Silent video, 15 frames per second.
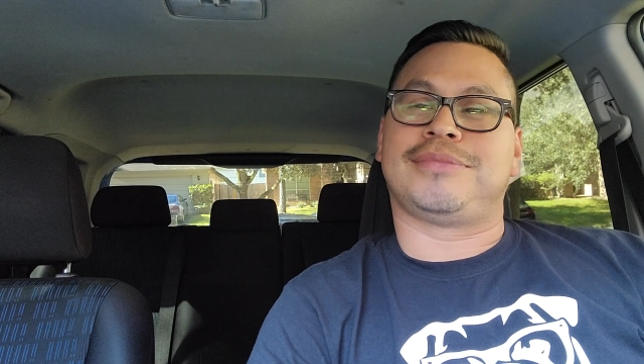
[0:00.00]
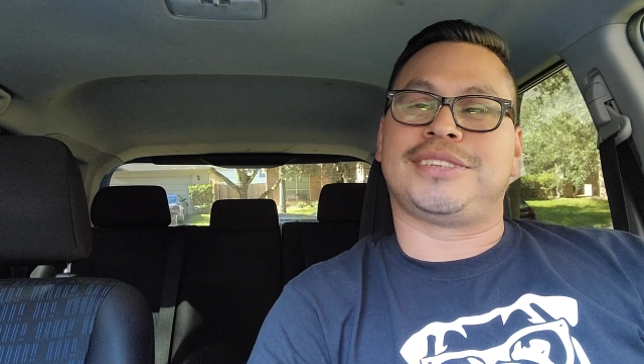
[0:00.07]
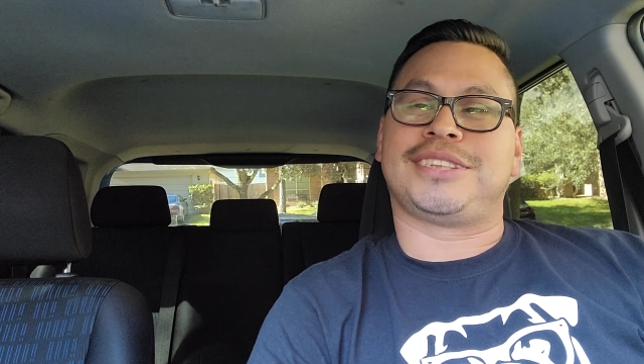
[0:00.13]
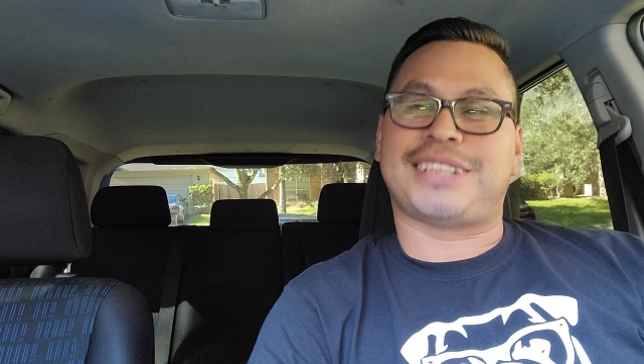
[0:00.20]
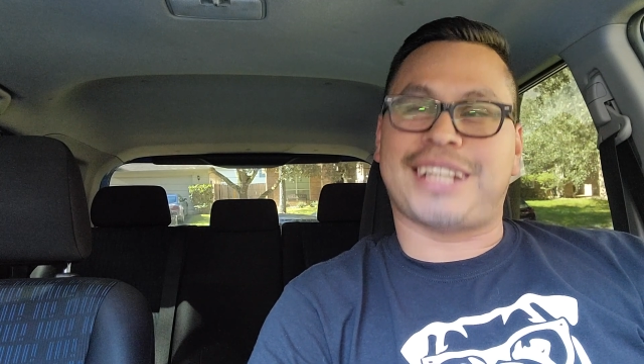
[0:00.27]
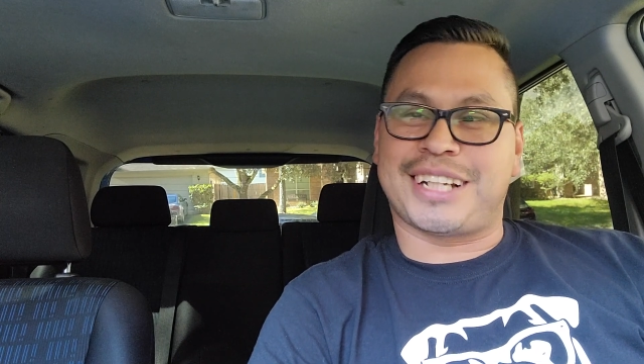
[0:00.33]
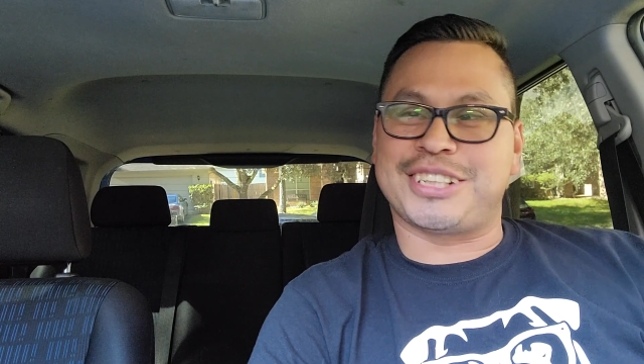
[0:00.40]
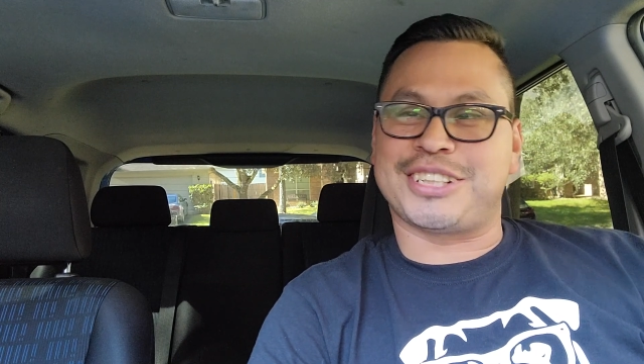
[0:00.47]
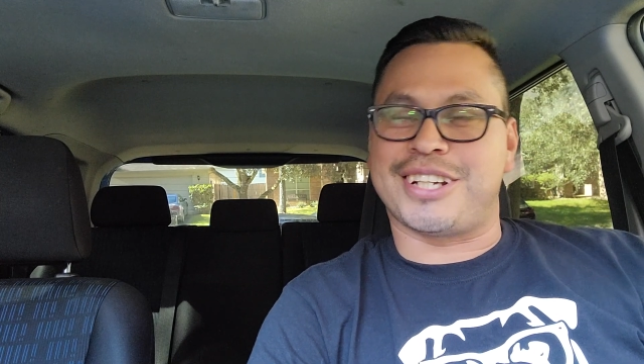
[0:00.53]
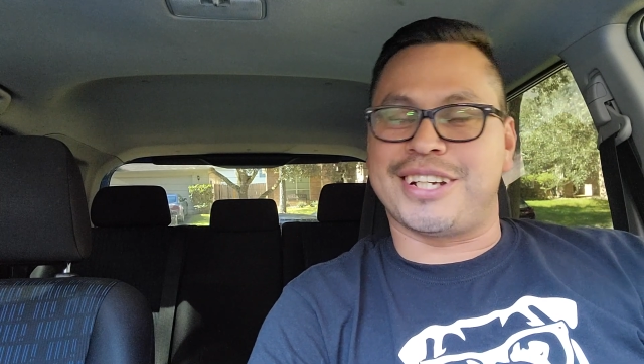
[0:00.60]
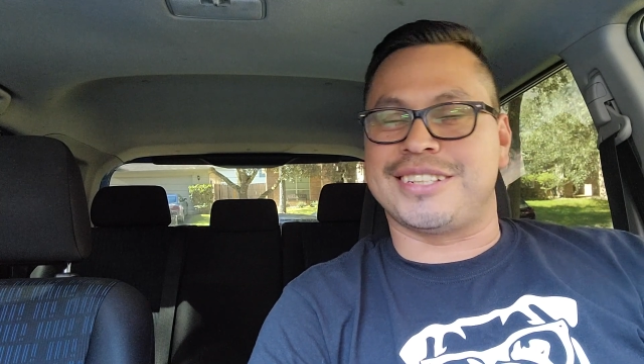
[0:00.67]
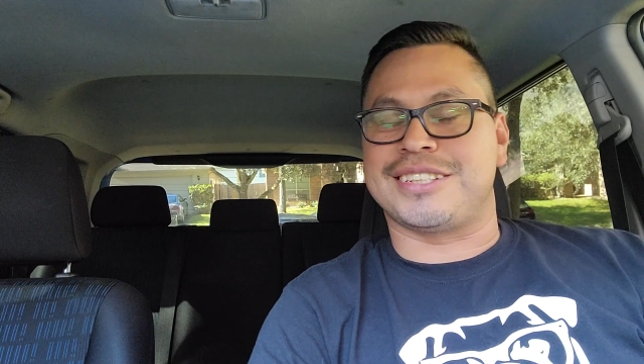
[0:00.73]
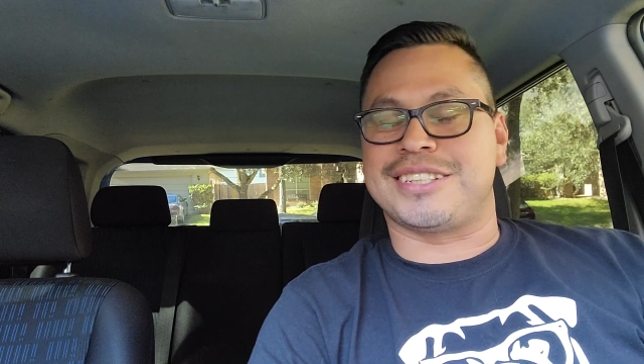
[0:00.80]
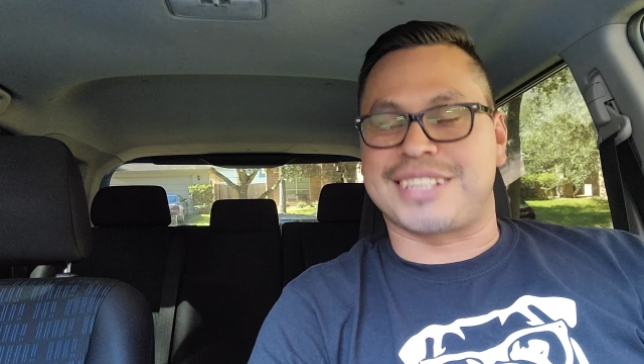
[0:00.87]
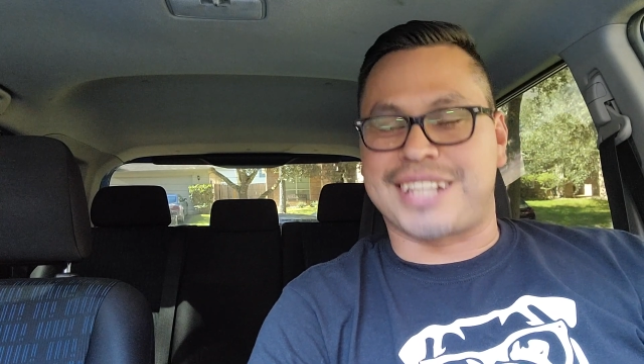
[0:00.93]
second
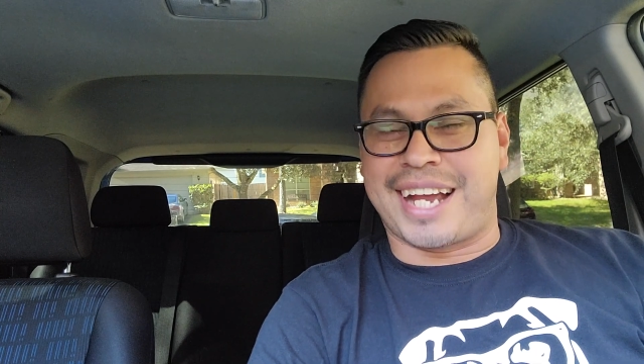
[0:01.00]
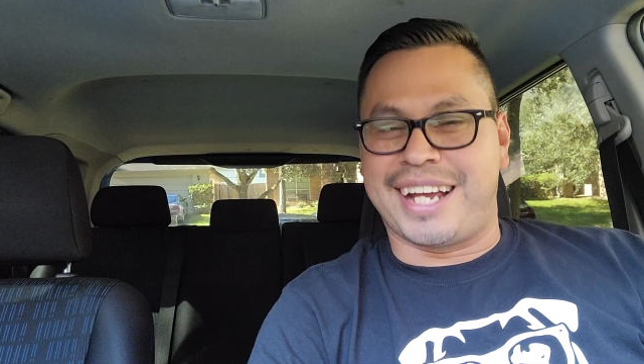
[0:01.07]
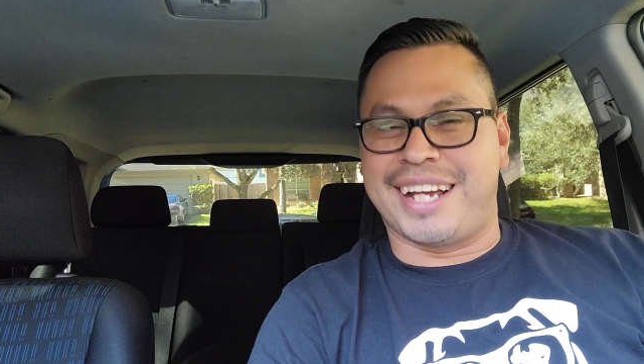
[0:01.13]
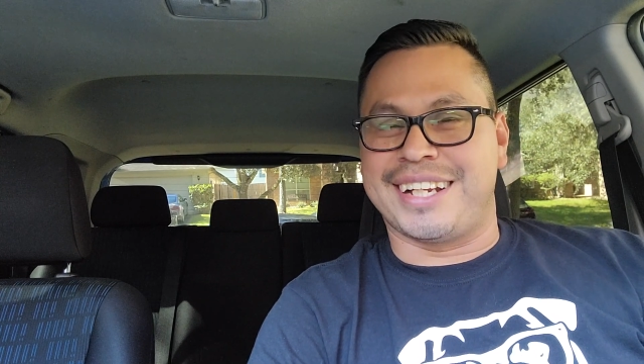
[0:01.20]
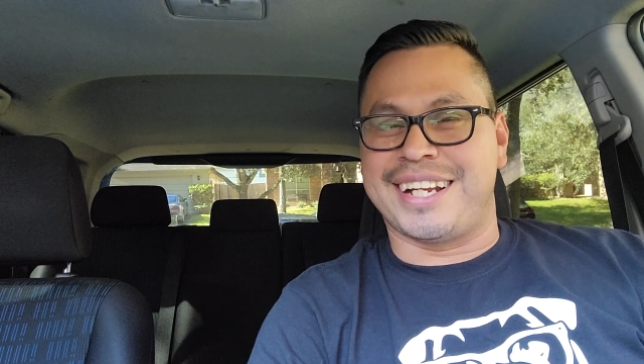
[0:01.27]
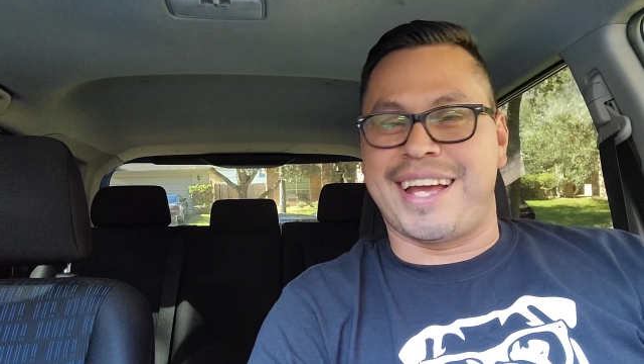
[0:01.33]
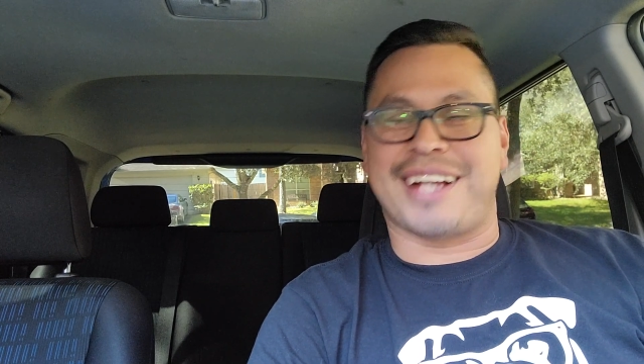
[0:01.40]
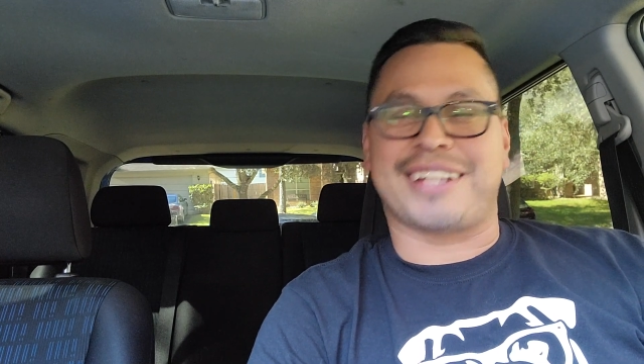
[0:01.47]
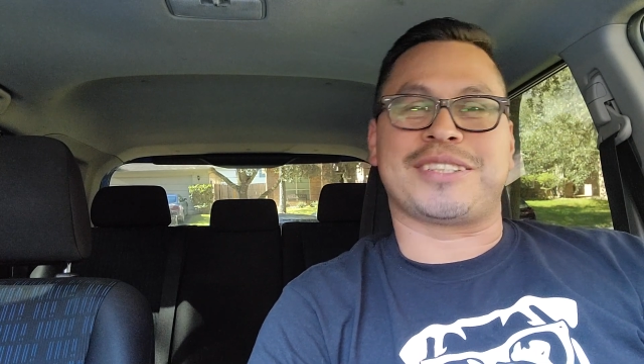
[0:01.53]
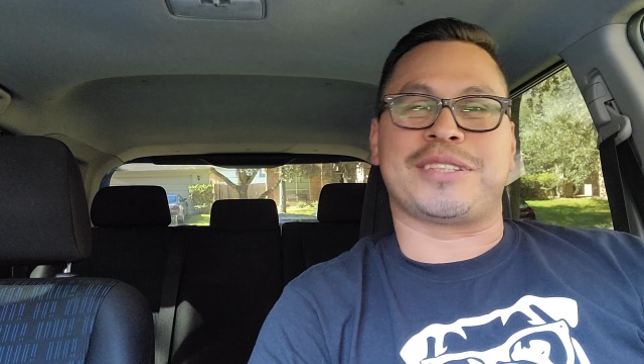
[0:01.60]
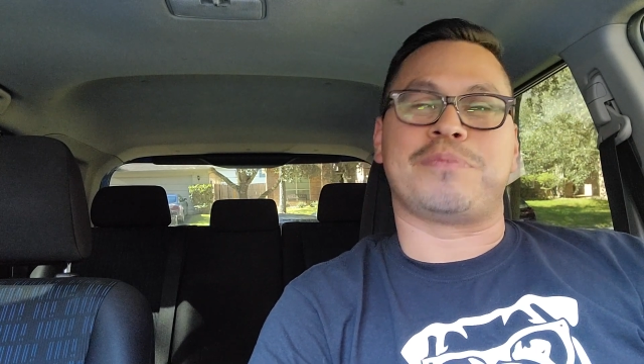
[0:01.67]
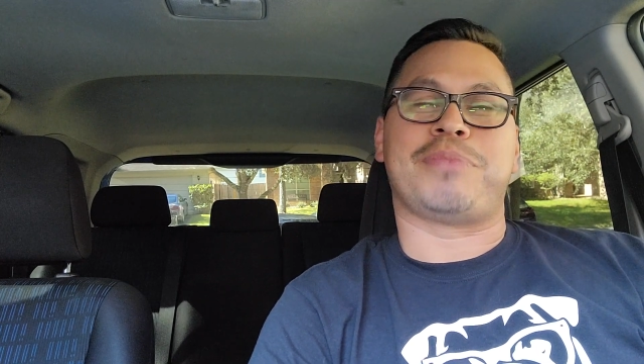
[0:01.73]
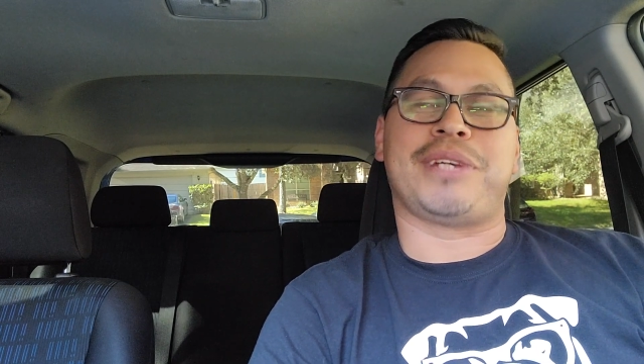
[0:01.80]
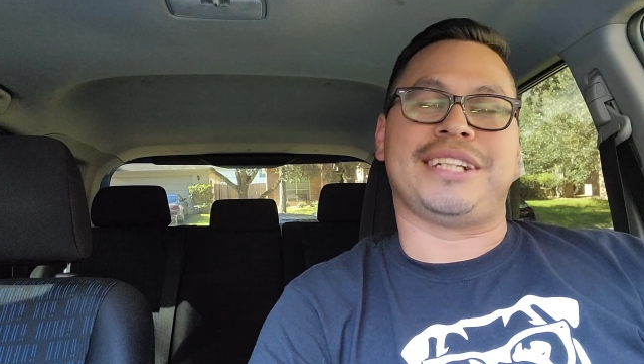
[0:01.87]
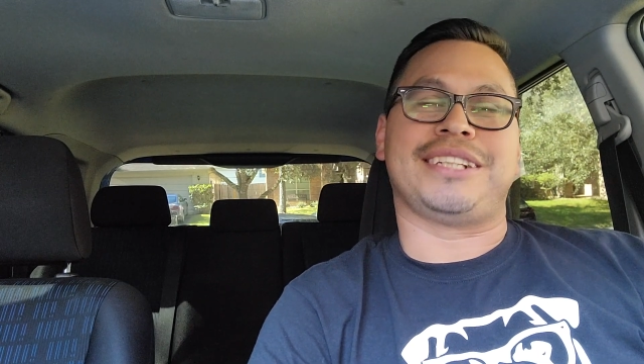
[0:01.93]
gen Scion
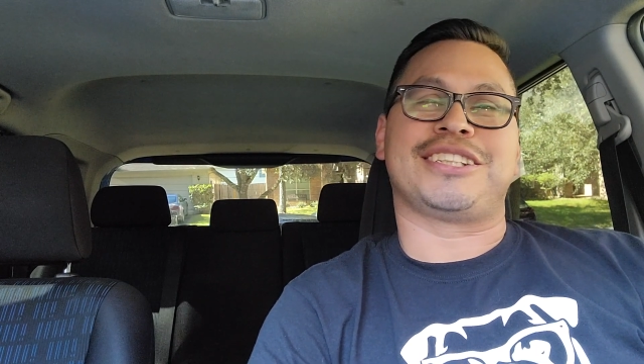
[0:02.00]
xB.